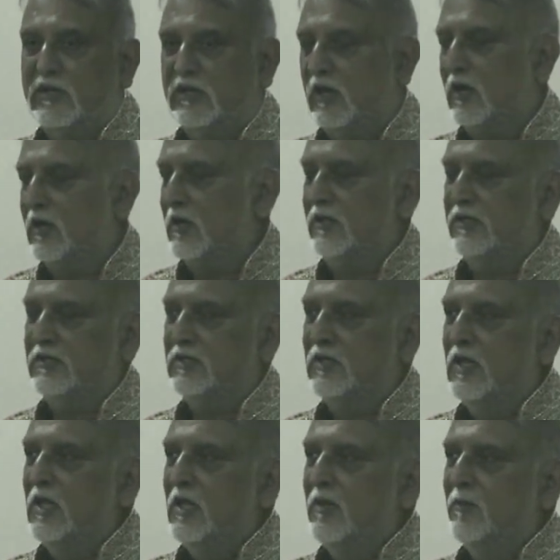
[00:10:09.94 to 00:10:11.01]
in darkness.
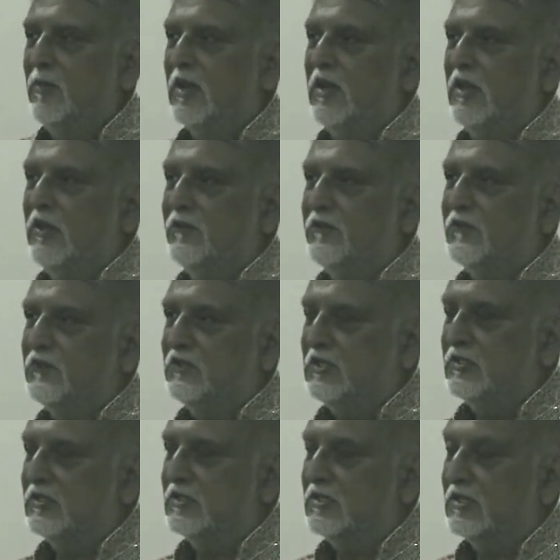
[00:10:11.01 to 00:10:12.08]
But if
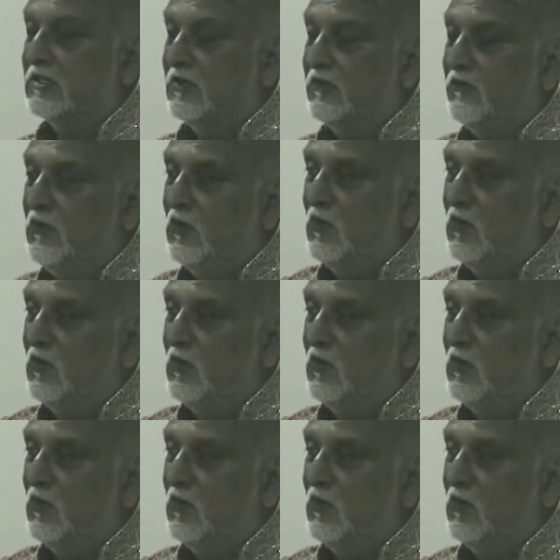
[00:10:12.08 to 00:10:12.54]
Jesus says, if